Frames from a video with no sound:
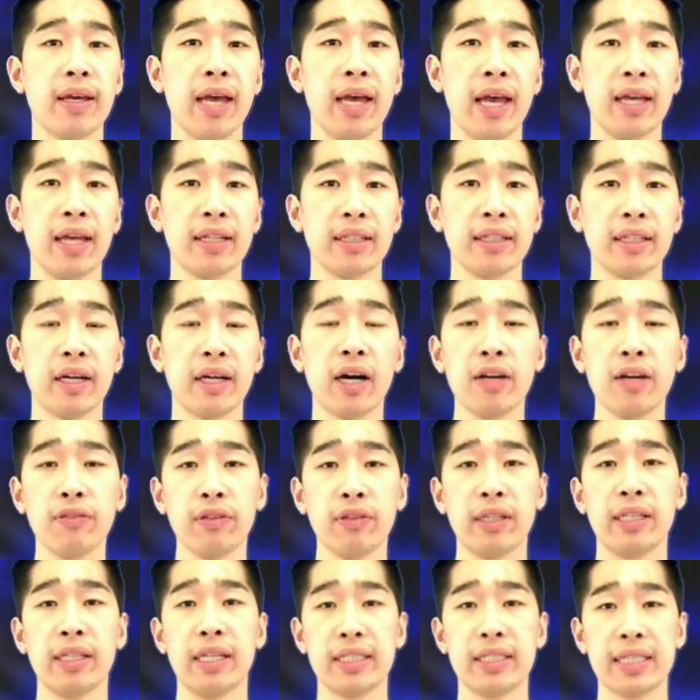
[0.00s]
and
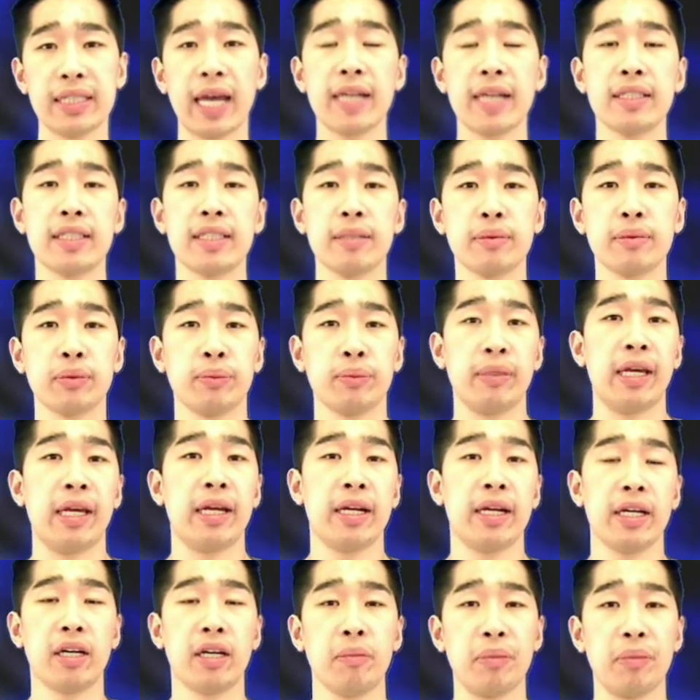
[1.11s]
hopefully these 8 tips will be able to
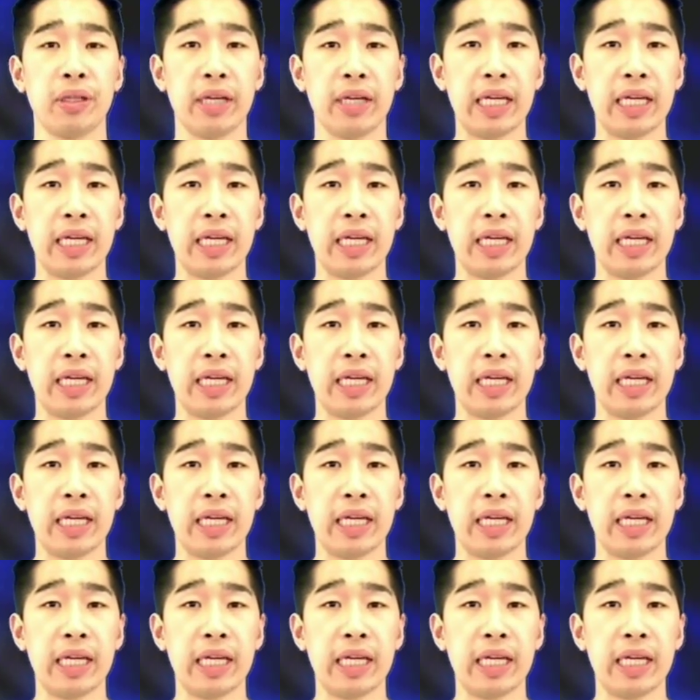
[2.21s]
help you